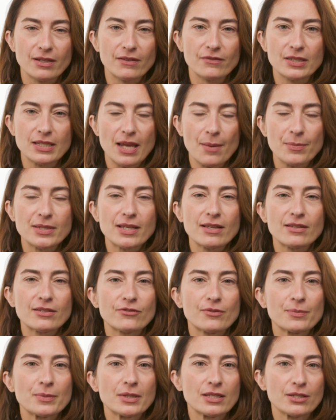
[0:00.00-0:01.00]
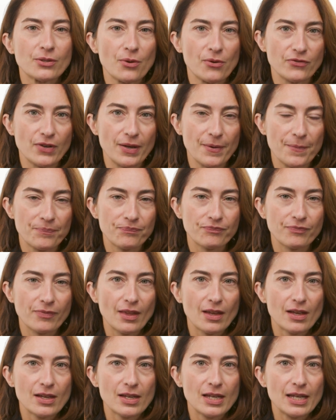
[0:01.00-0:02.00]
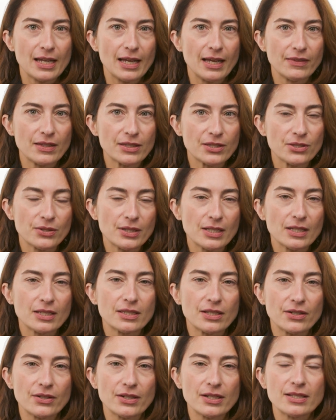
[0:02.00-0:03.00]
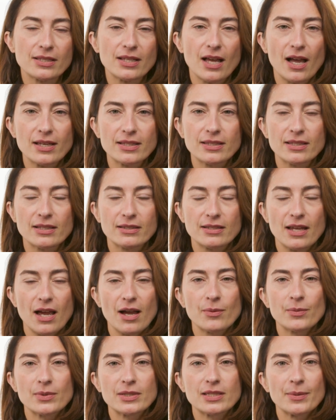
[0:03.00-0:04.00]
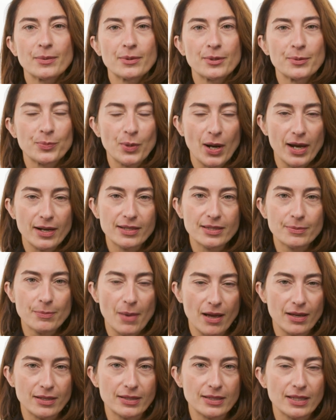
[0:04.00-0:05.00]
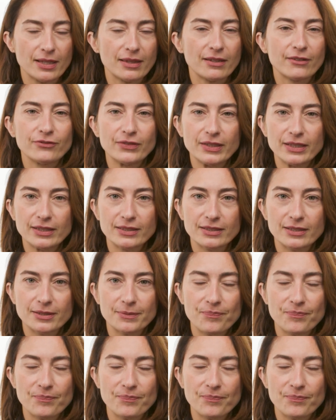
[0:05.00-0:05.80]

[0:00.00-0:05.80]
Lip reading: of Stem Cells from the Sofa. In this unique series, I sit down with some of the brightest minds in the field.